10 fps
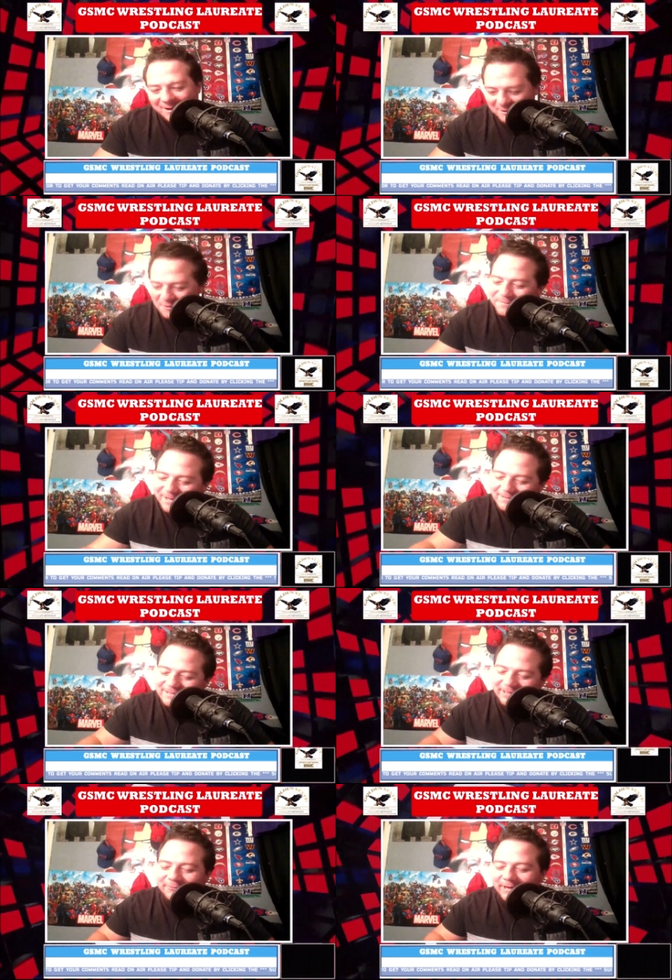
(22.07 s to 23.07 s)
I hope you guys
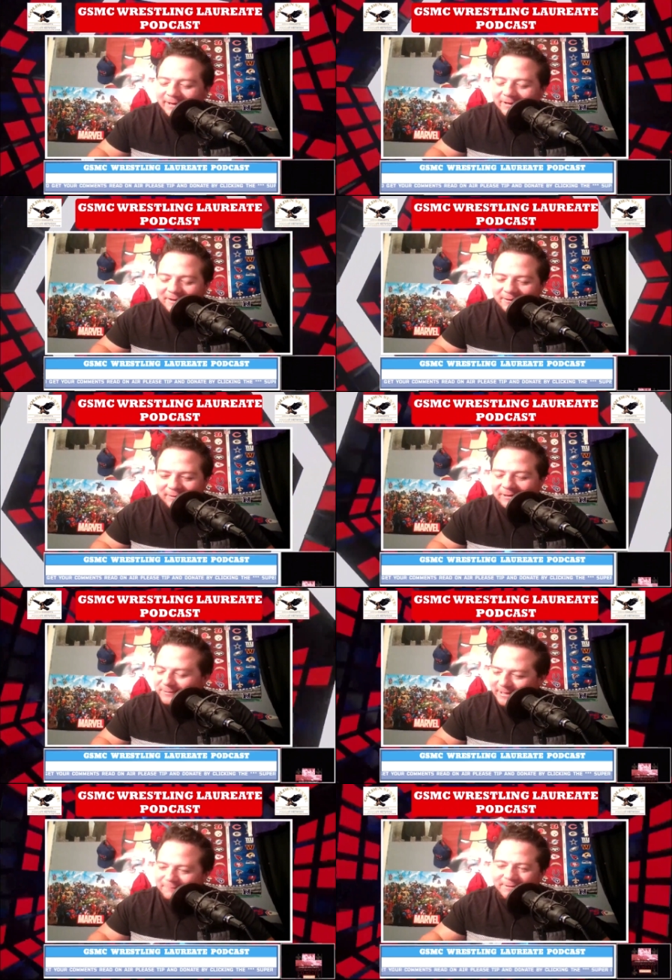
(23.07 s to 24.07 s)
had a great, uh, great
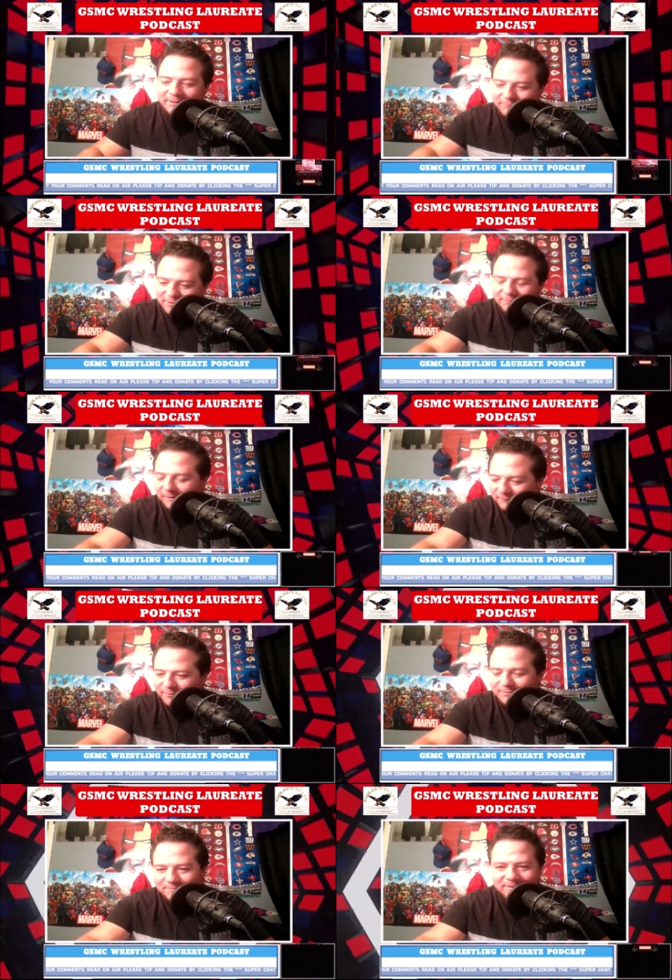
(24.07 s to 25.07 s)
weekend with you and your loved
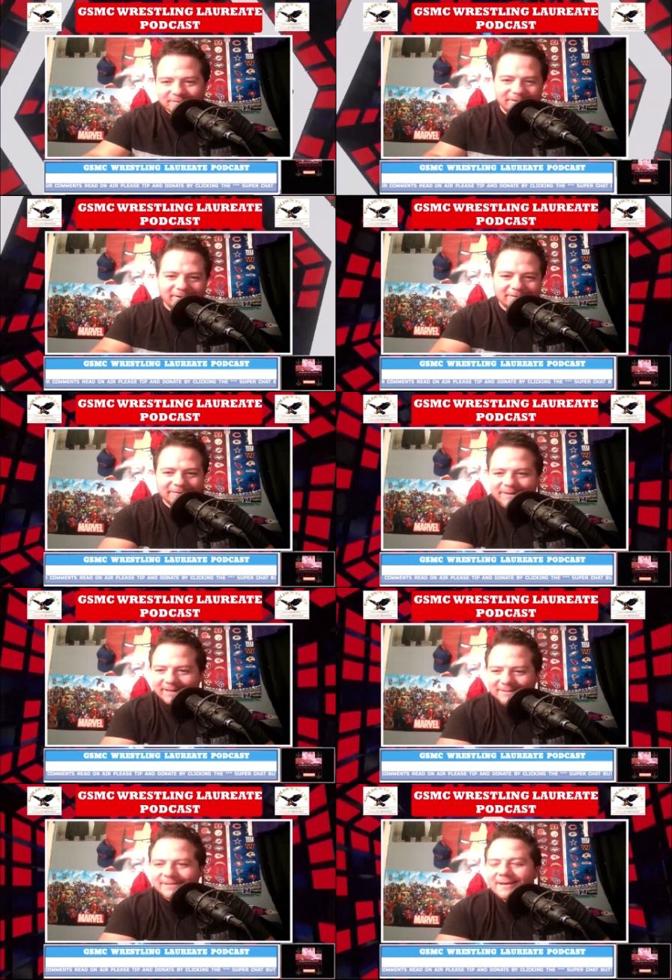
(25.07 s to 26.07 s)
ones. Will be, you know, your
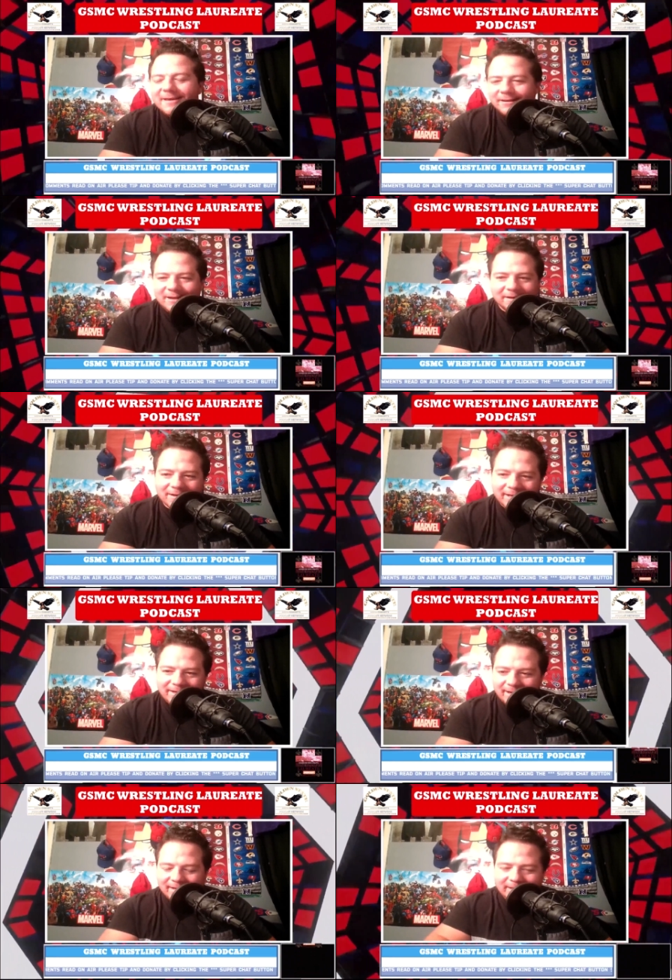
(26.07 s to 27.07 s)
kids got a lot
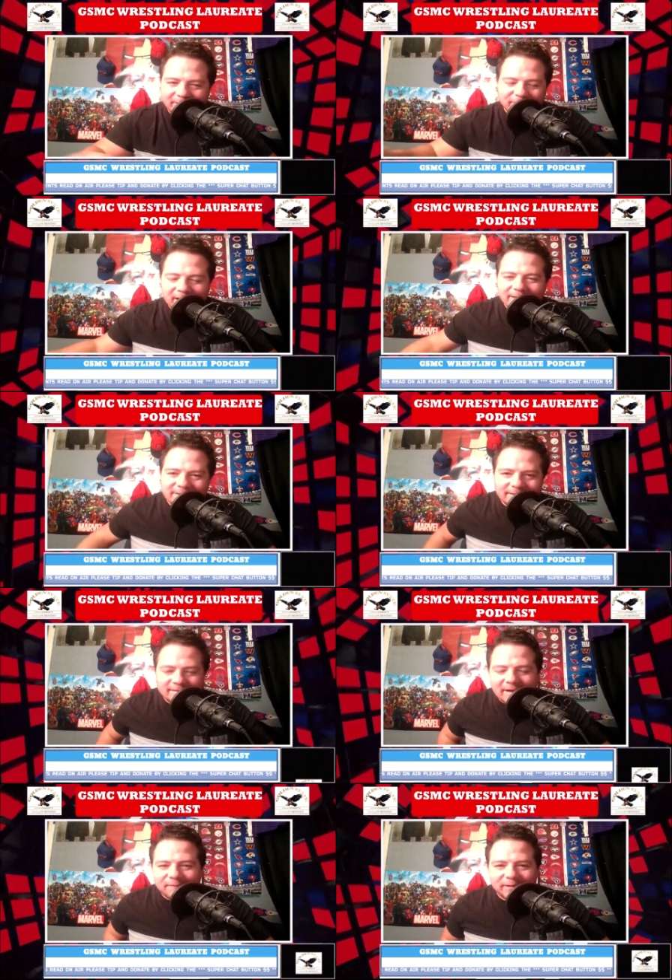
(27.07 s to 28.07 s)
of candy that you guys
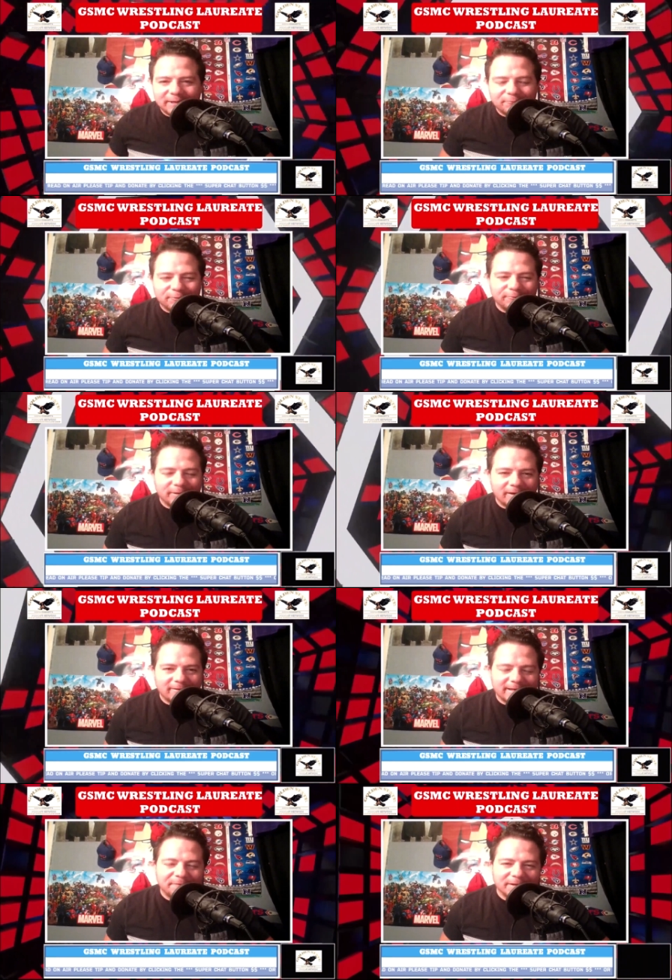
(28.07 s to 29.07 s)
could definitely,
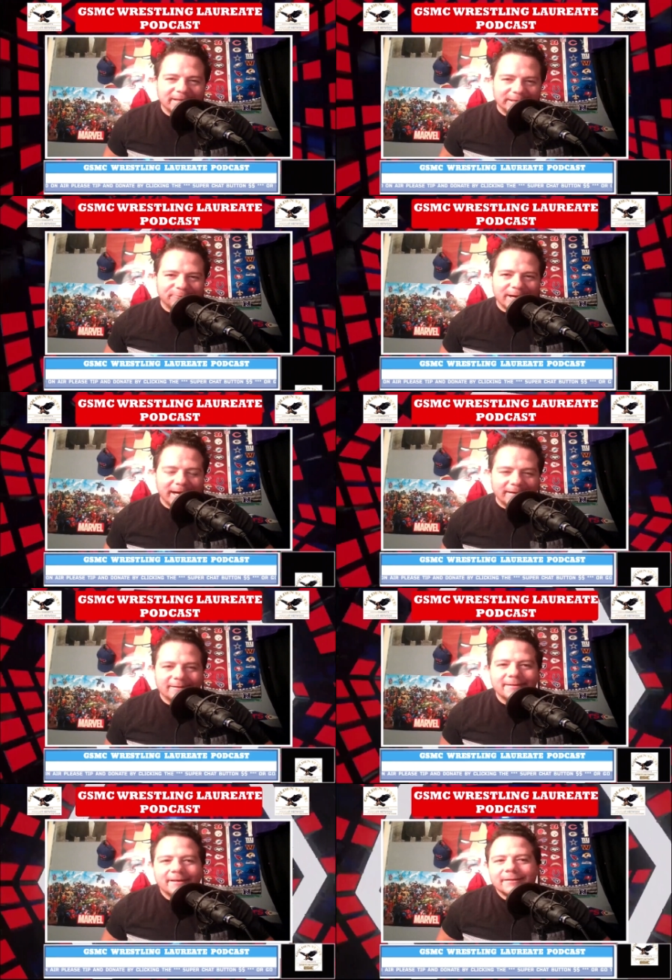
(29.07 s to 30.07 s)
uh, definitely
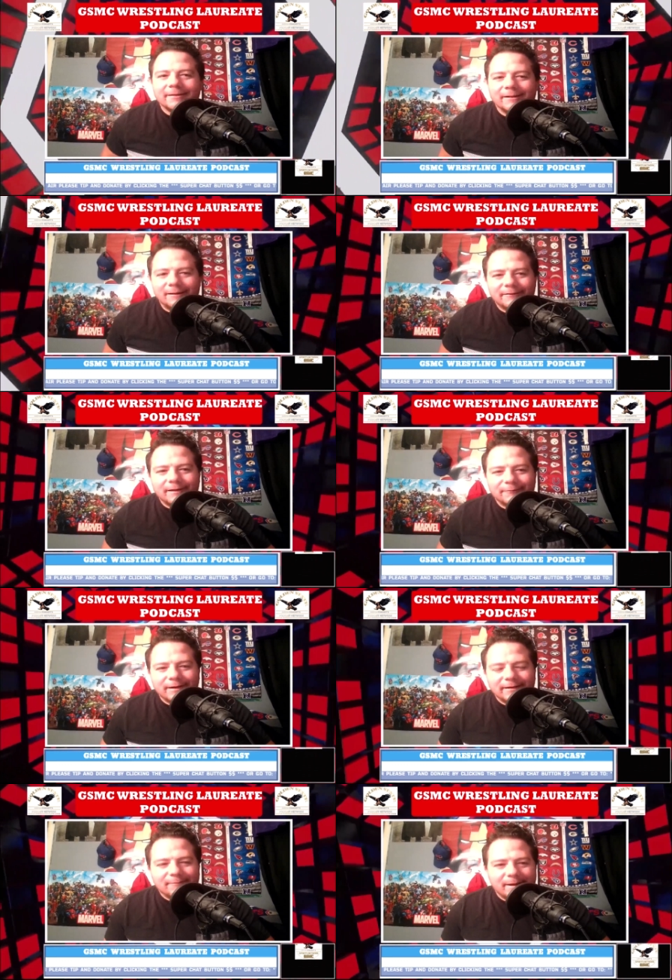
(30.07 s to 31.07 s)
raid. You know, I've I
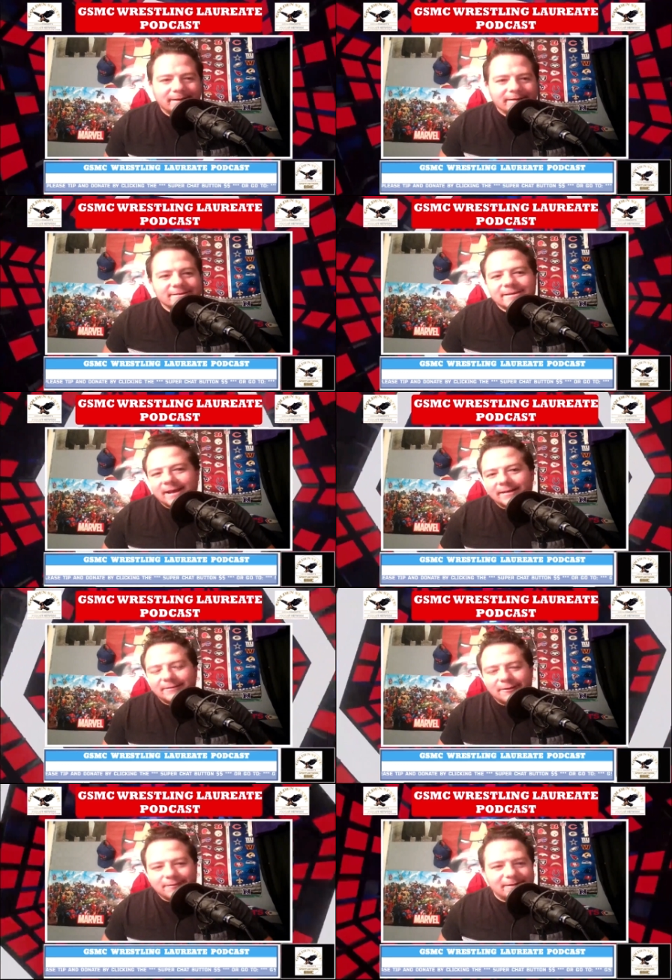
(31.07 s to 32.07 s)
raided my kids'
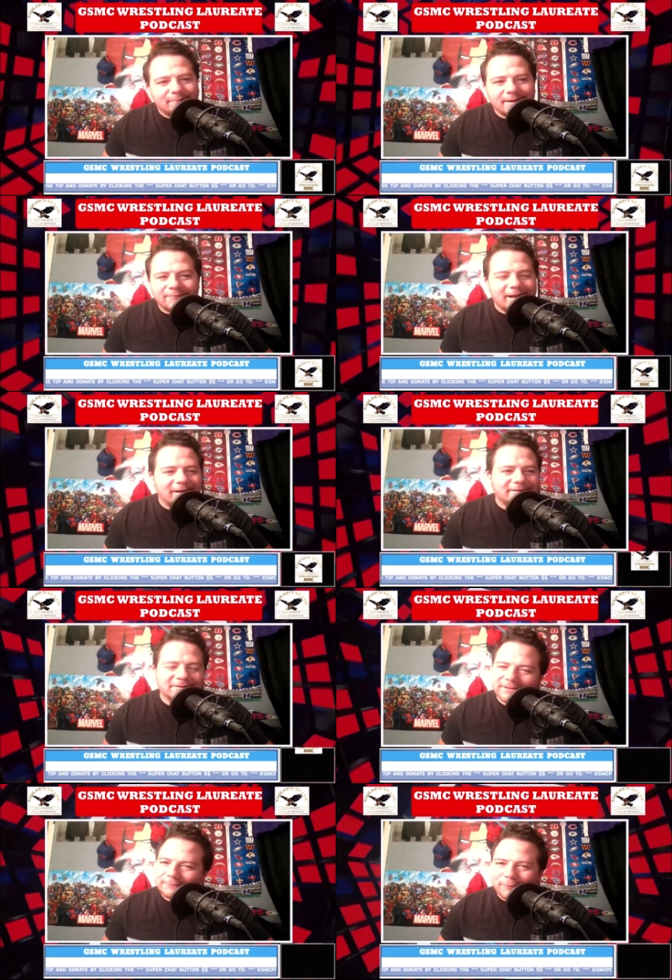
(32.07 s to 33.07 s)
candy already, man. We got
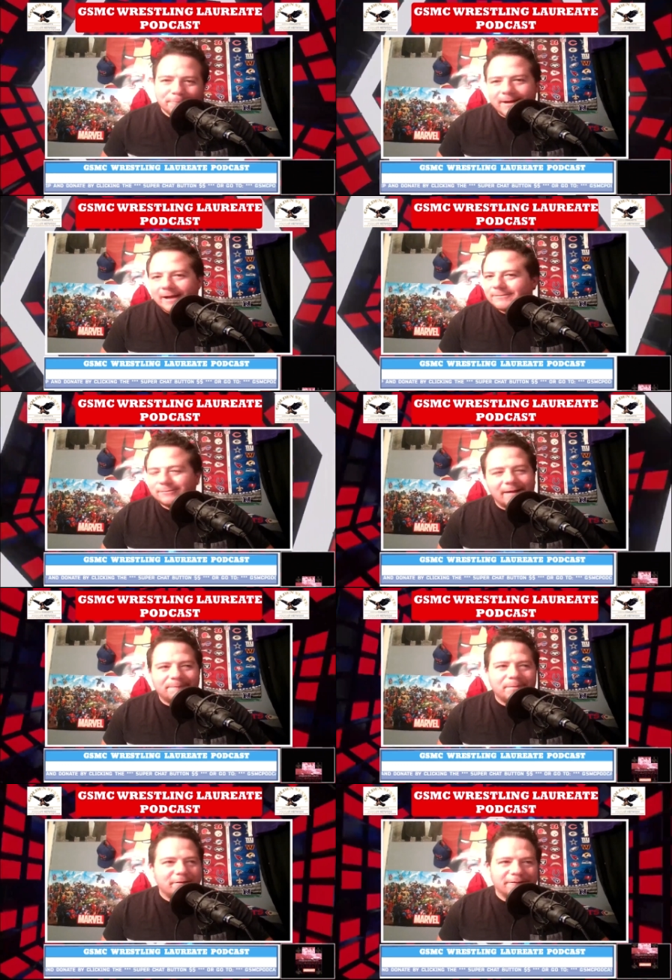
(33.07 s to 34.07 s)
Tootsie Roll Pops, we
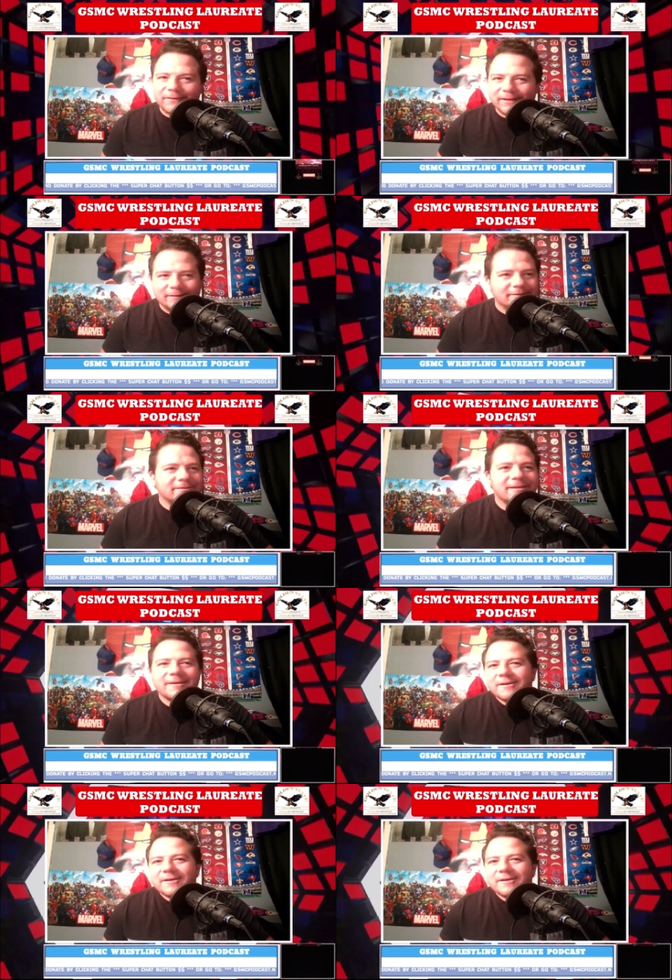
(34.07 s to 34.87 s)
got Butterfingers,